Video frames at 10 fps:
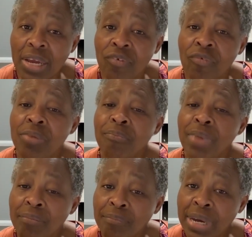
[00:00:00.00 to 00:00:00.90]

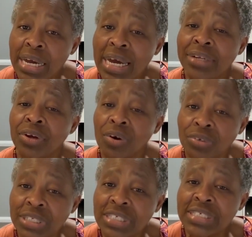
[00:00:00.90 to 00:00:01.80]
remember, and
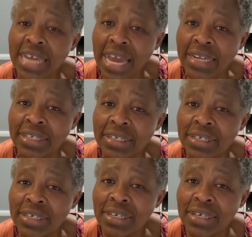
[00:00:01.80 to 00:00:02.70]
understand
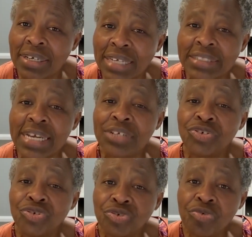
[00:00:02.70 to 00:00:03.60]
that a
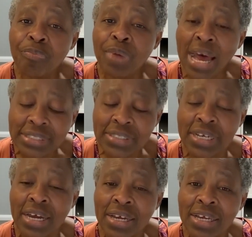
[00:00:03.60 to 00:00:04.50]
true
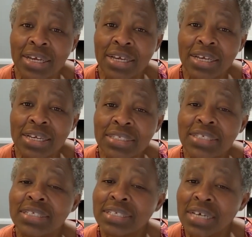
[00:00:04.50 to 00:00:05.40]
master is a
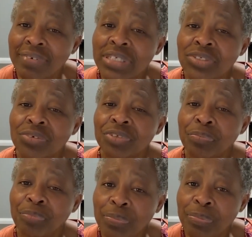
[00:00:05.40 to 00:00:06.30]
servant of the
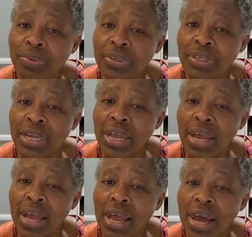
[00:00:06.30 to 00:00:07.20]
people,
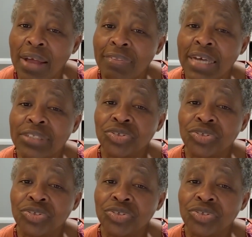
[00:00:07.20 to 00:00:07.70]
and that